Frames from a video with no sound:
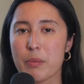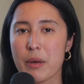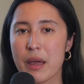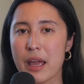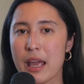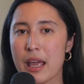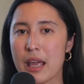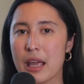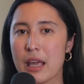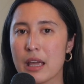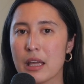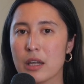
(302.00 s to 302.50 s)
the
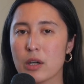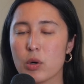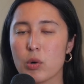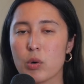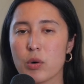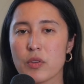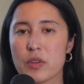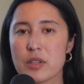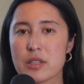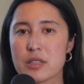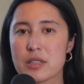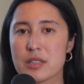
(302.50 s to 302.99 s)
pain
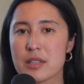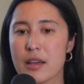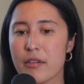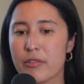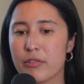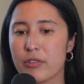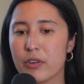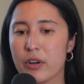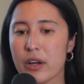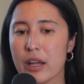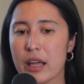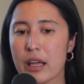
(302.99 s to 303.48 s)
or the
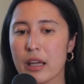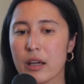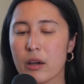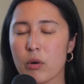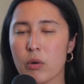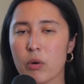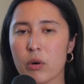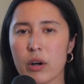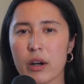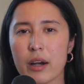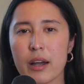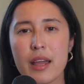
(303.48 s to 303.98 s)
suffering
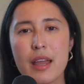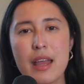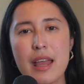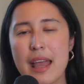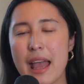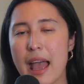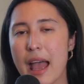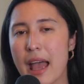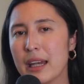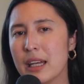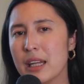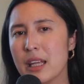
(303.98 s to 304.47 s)
or
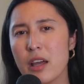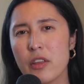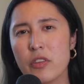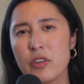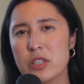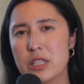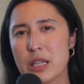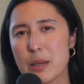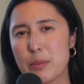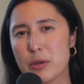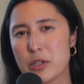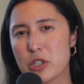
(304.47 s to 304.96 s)
any
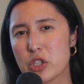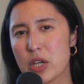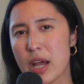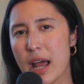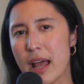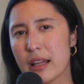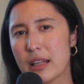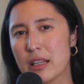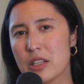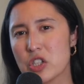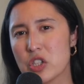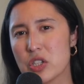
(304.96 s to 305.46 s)
other type of
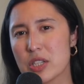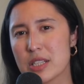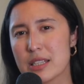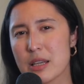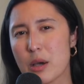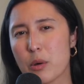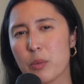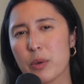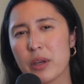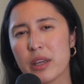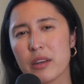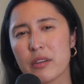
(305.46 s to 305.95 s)
challenges
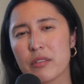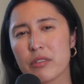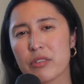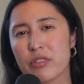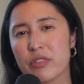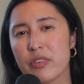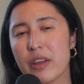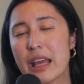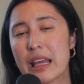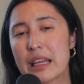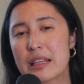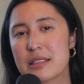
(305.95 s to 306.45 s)
that we can
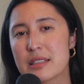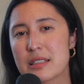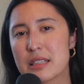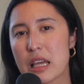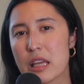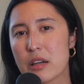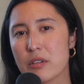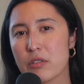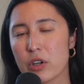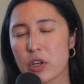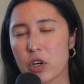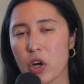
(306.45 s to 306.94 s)
face
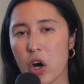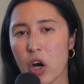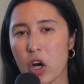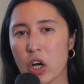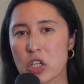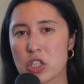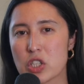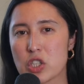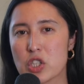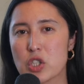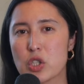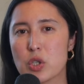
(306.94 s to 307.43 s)
in
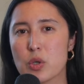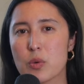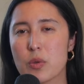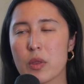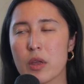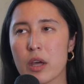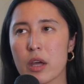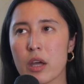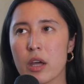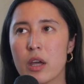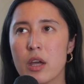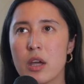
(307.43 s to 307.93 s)
regards to
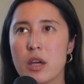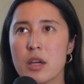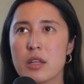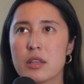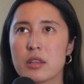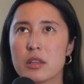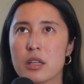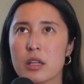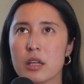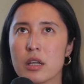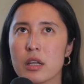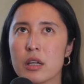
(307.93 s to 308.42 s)
the
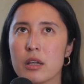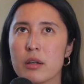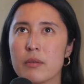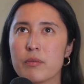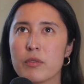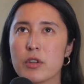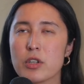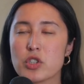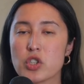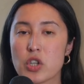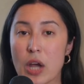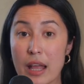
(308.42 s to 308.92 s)

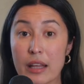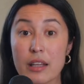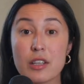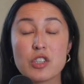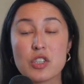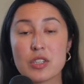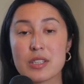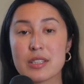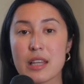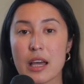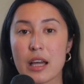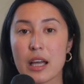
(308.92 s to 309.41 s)

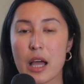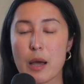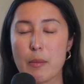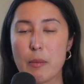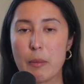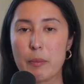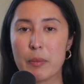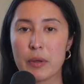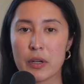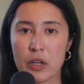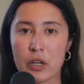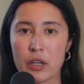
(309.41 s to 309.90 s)
challenges that
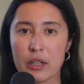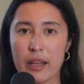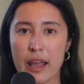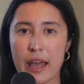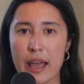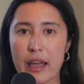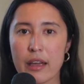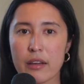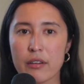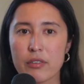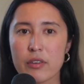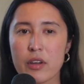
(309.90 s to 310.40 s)
come up in our
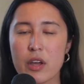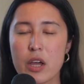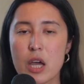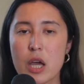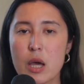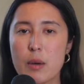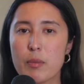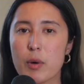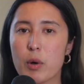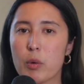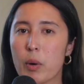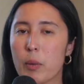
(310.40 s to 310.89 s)
life.
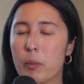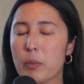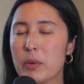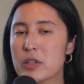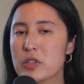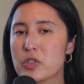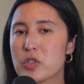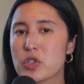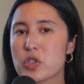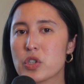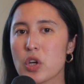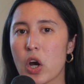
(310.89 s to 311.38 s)
But when
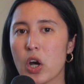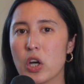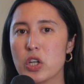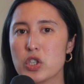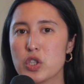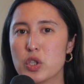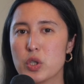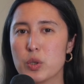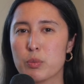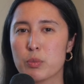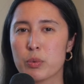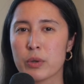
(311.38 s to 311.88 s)
we
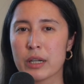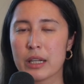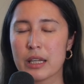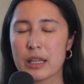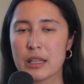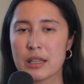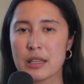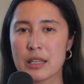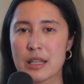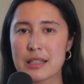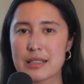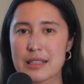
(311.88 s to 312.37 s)
start to bring
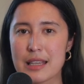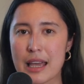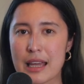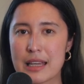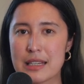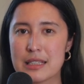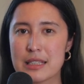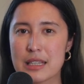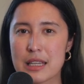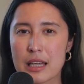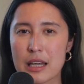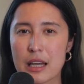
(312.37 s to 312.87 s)
in this
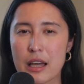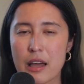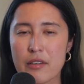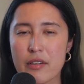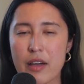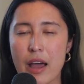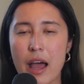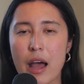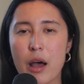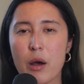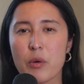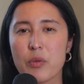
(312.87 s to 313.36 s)
idea
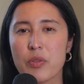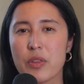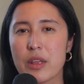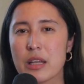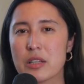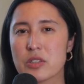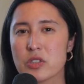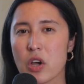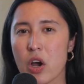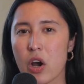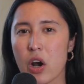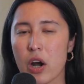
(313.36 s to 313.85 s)
of how
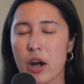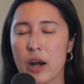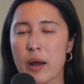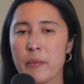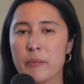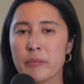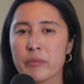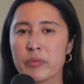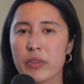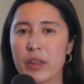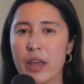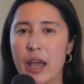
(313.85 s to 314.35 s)
things are
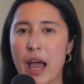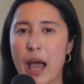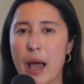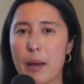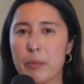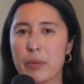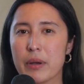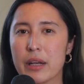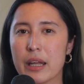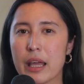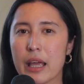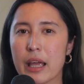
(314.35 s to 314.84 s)

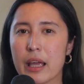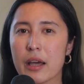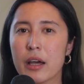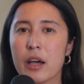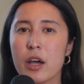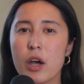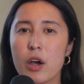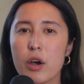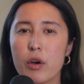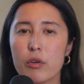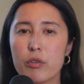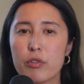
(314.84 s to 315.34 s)
happening
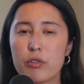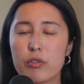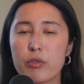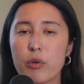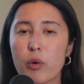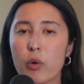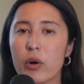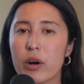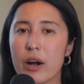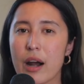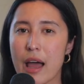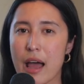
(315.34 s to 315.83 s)

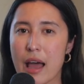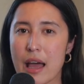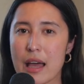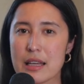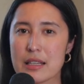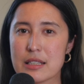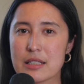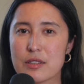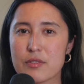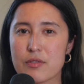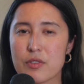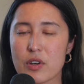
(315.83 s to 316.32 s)
for
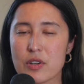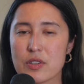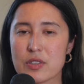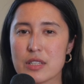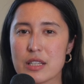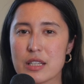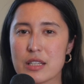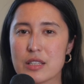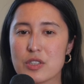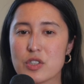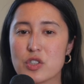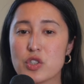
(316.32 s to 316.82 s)
us
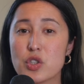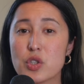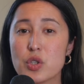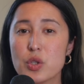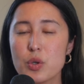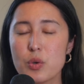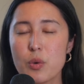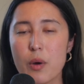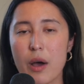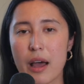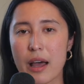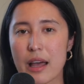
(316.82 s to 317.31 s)
versus
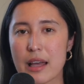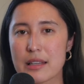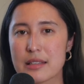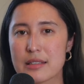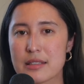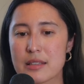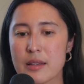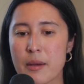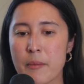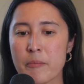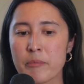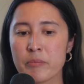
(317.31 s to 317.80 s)
to
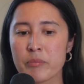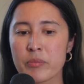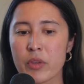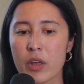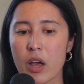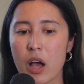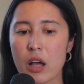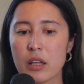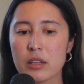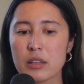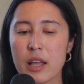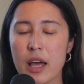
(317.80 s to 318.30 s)
us,
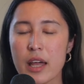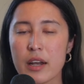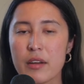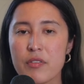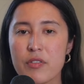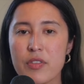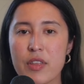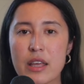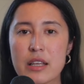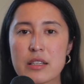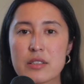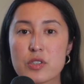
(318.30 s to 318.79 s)
a lot
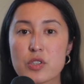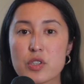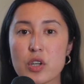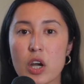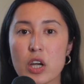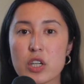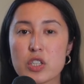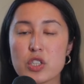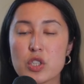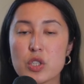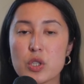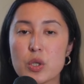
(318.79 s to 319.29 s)
of things
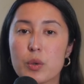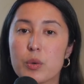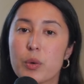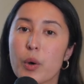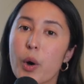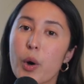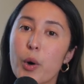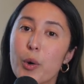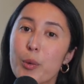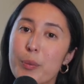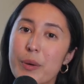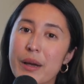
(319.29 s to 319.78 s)
start to
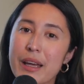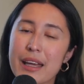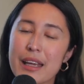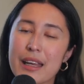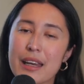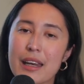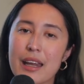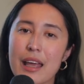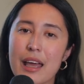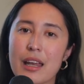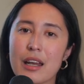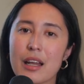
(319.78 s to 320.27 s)

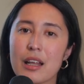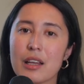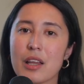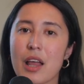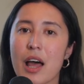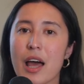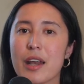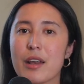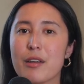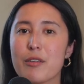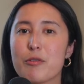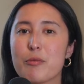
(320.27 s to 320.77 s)
open and a
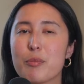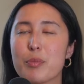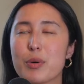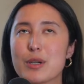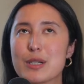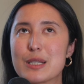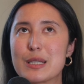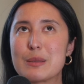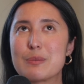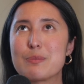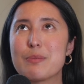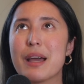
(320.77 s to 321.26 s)
lot of
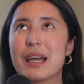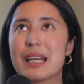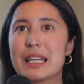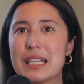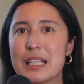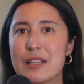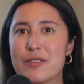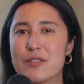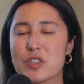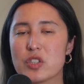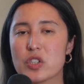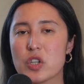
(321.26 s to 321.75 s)

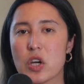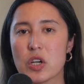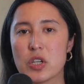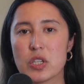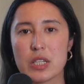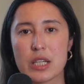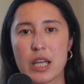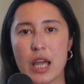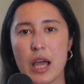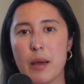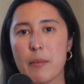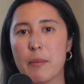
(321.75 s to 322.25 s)
perspectives start
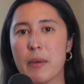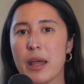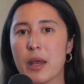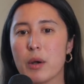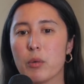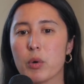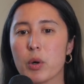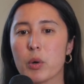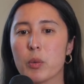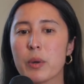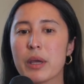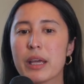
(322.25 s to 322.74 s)
to come
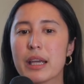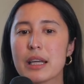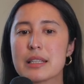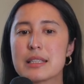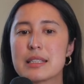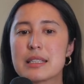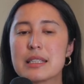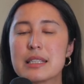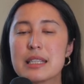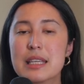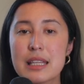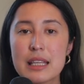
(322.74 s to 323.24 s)
in where we
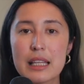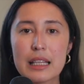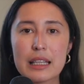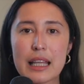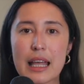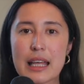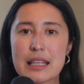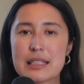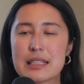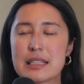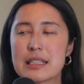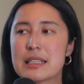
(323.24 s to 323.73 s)
can see the
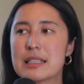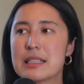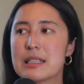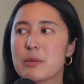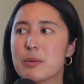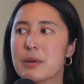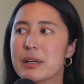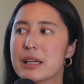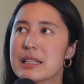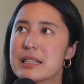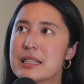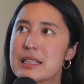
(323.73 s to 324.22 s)
lessons
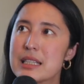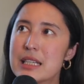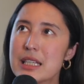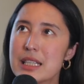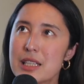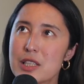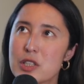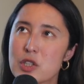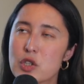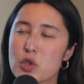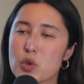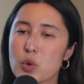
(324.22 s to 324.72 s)
and we can see
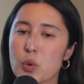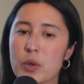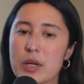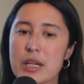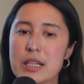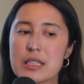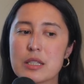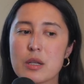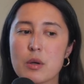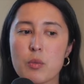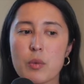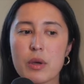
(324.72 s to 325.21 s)
the
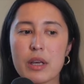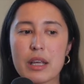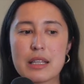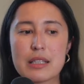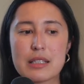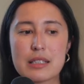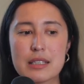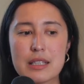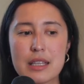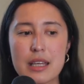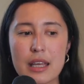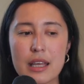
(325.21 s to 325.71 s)
stories and we
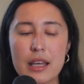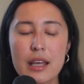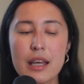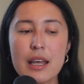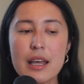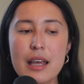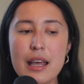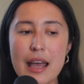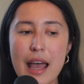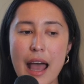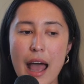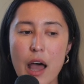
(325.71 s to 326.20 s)
can see
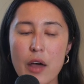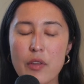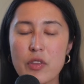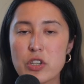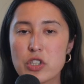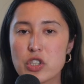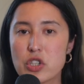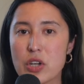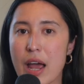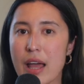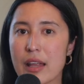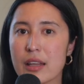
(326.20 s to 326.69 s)
how
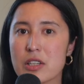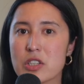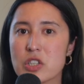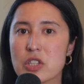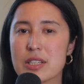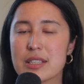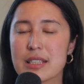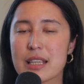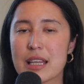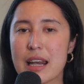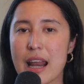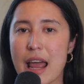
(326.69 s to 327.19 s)
the
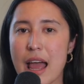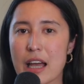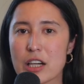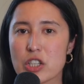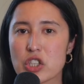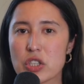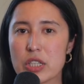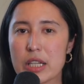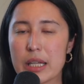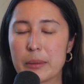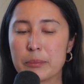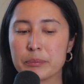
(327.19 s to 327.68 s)
challenges can
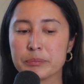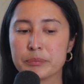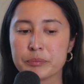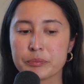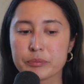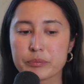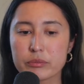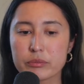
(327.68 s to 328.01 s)
actually